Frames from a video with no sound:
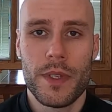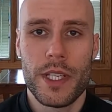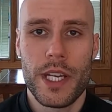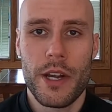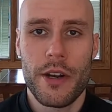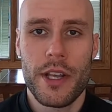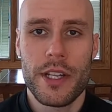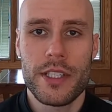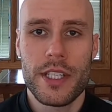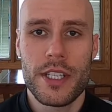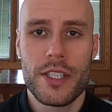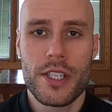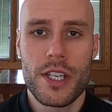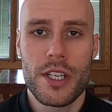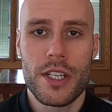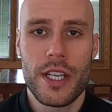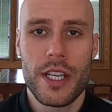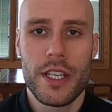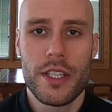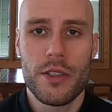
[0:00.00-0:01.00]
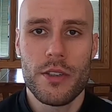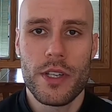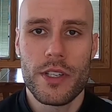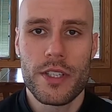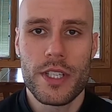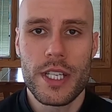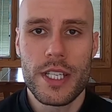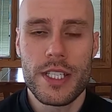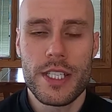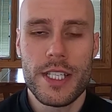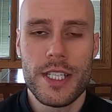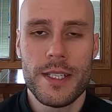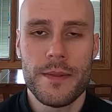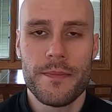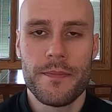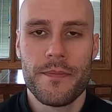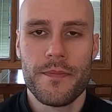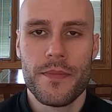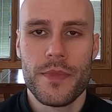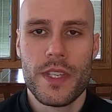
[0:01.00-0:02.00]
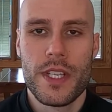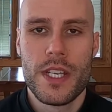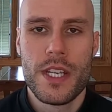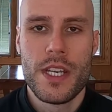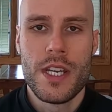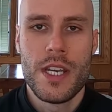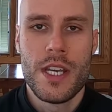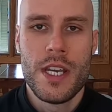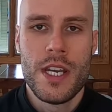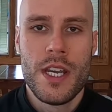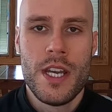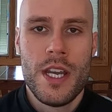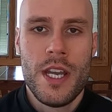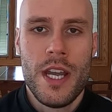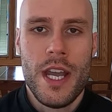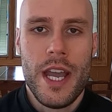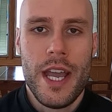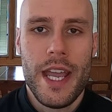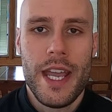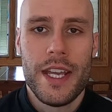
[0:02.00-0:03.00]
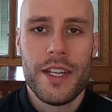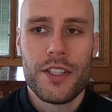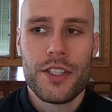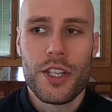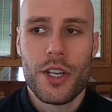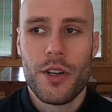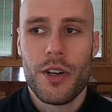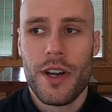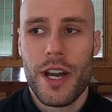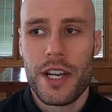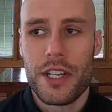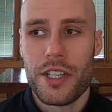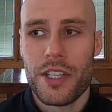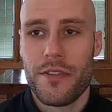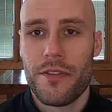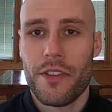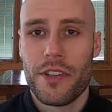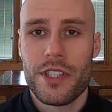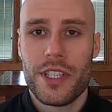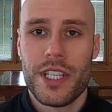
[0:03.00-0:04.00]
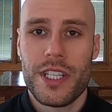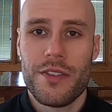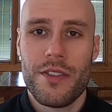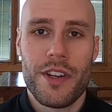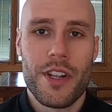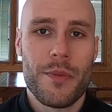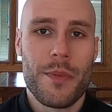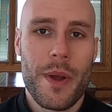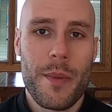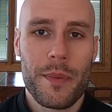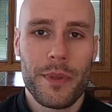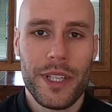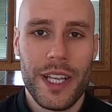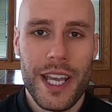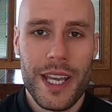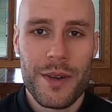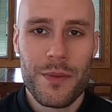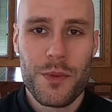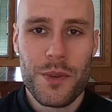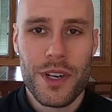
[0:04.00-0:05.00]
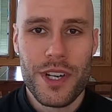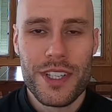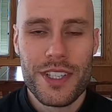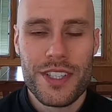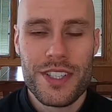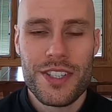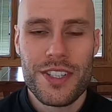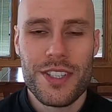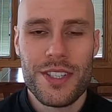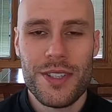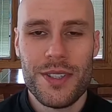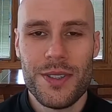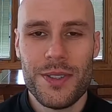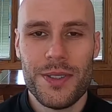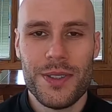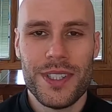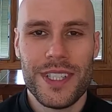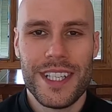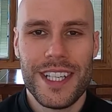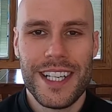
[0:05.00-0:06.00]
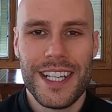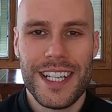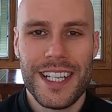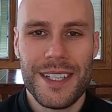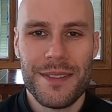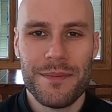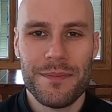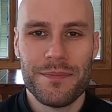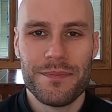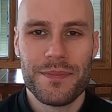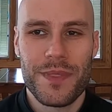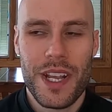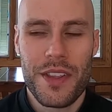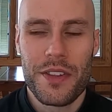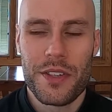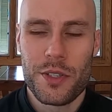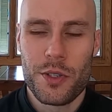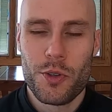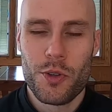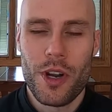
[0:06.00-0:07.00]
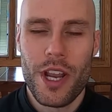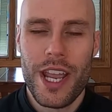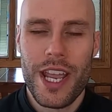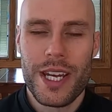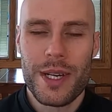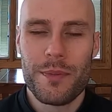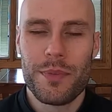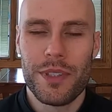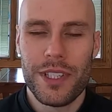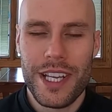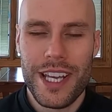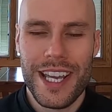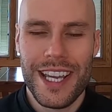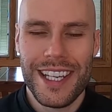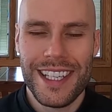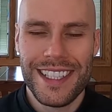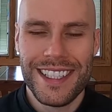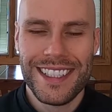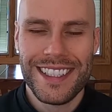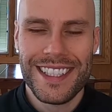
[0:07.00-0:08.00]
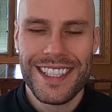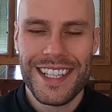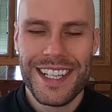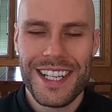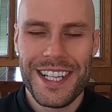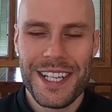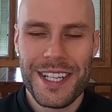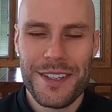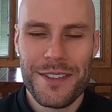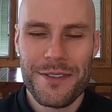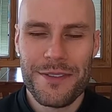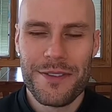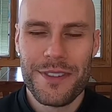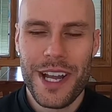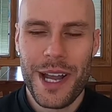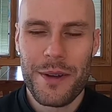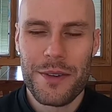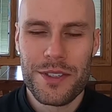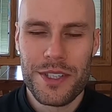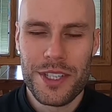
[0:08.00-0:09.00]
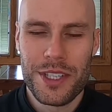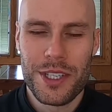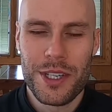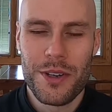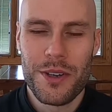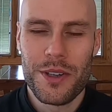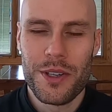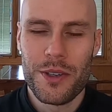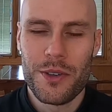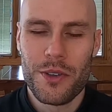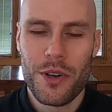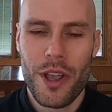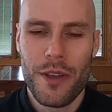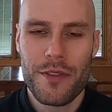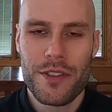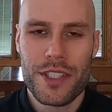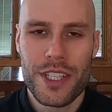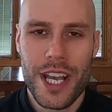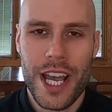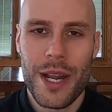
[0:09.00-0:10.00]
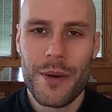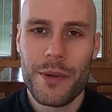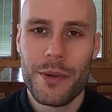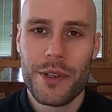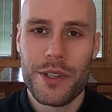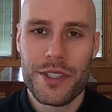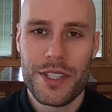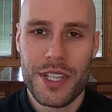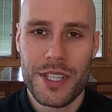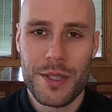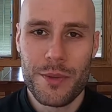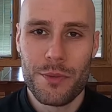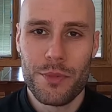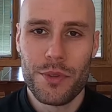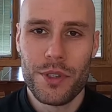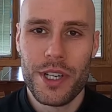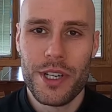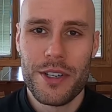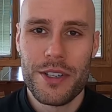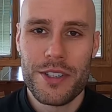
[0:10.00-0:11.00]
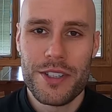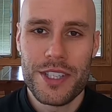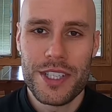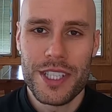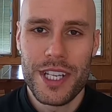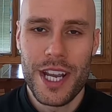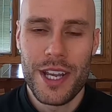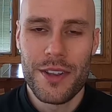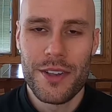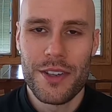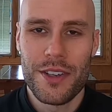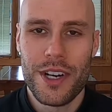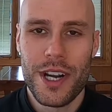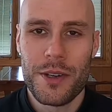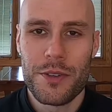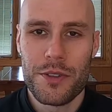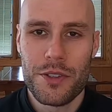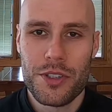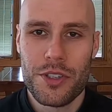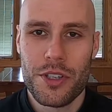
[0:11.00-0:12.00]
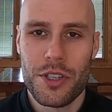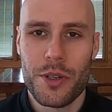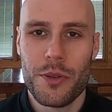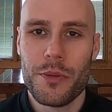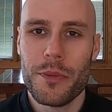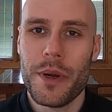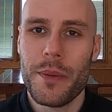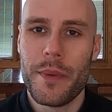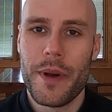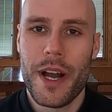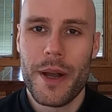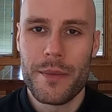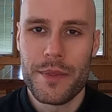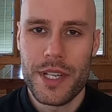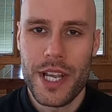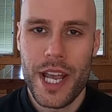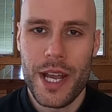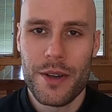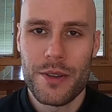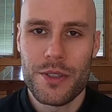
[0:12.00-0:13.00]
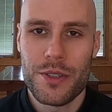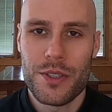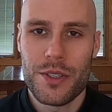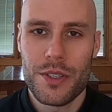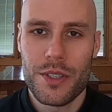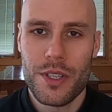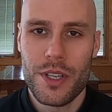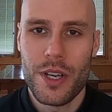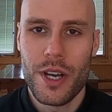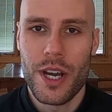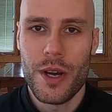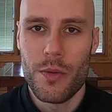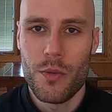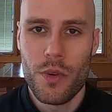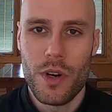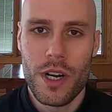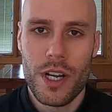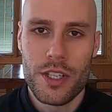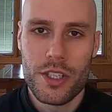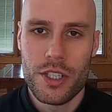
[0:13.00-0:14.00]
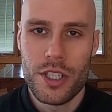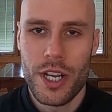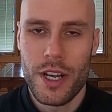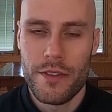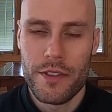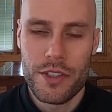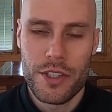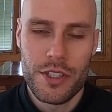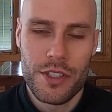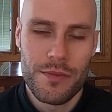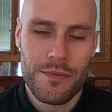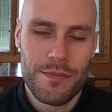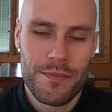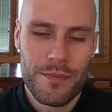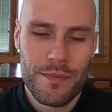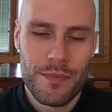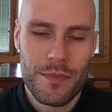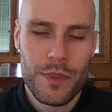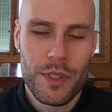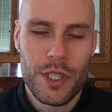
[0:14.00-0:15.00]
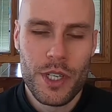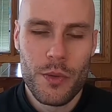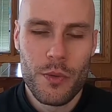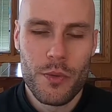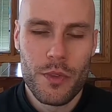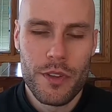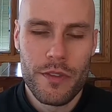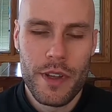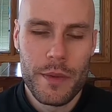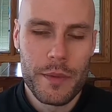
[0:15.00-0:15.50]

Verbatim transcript: Gaudete Sunday, 2018. And so actually for today's video, my plan was to, I had this grand plan of, I was gonna go to the graveside, we were gonna say some prayers together, I was gonna show you where my mom's house was. She obviously, you know, the